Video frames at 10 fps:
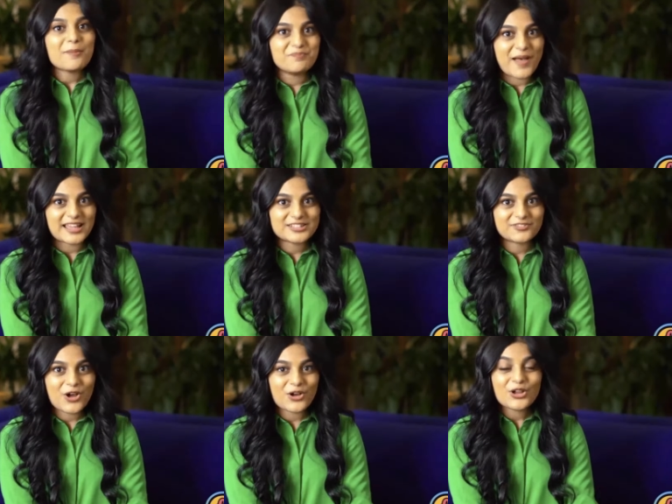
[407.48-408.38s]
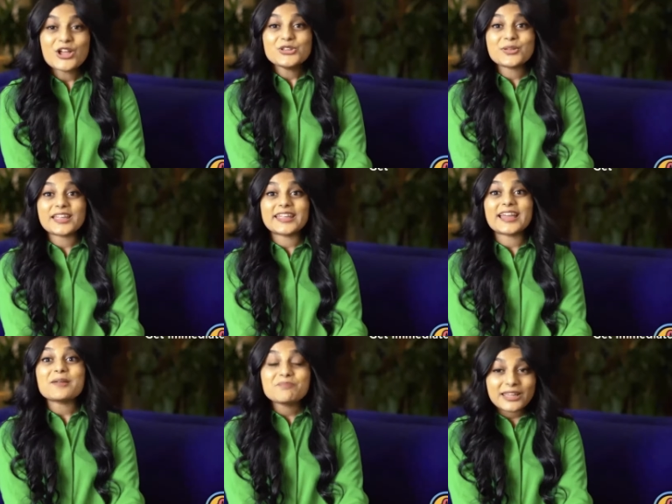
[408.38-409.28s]
Best of all, you can
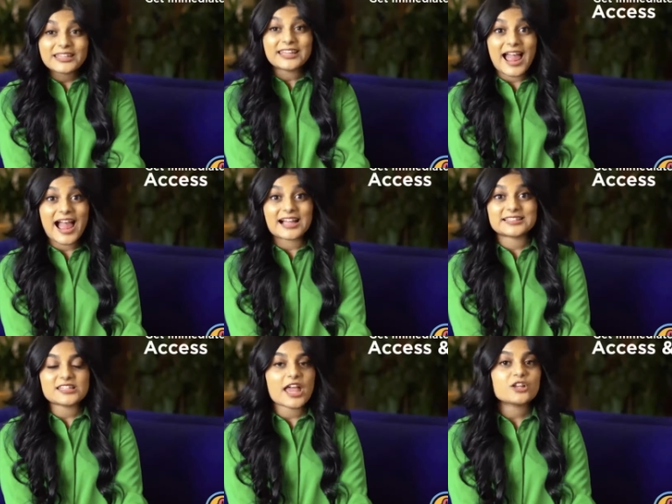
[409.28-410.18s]
get immediate access